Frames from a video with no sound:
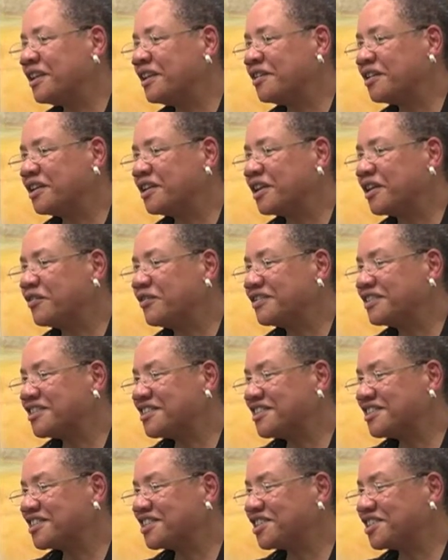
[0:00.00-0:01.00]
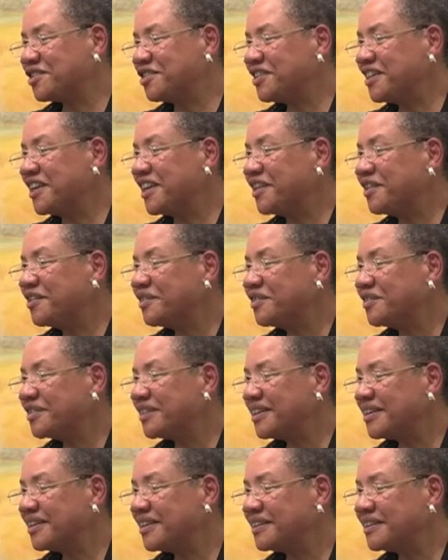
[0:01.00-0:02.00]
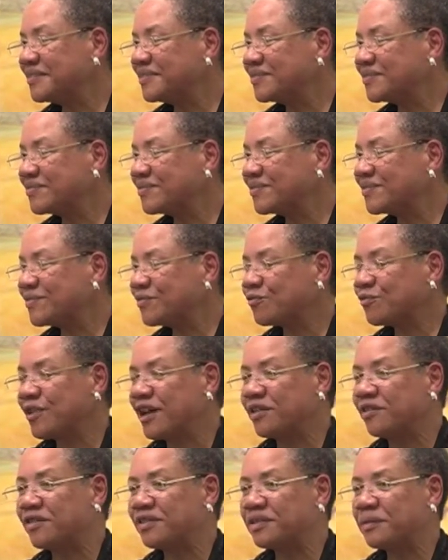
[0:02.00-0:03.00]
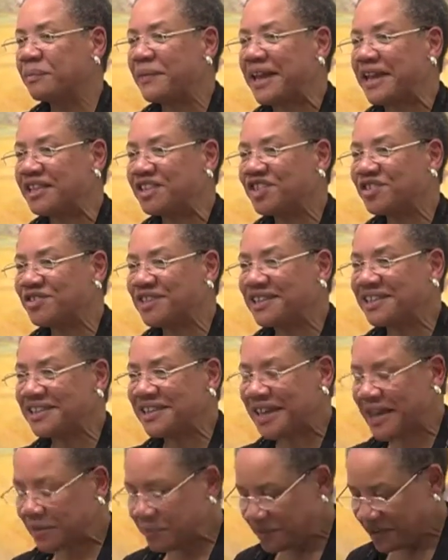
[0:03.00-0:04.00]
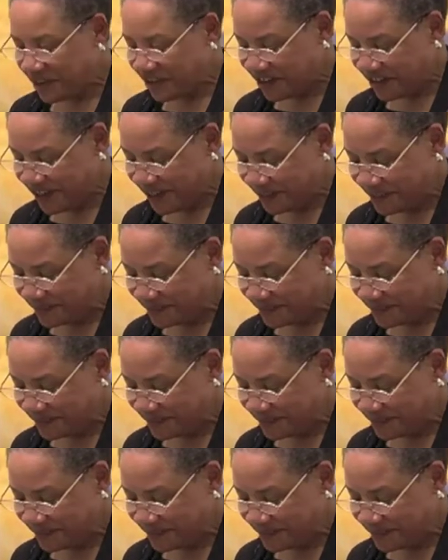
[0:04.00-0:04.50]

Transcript: can go into the studio right on the main street in Danbury.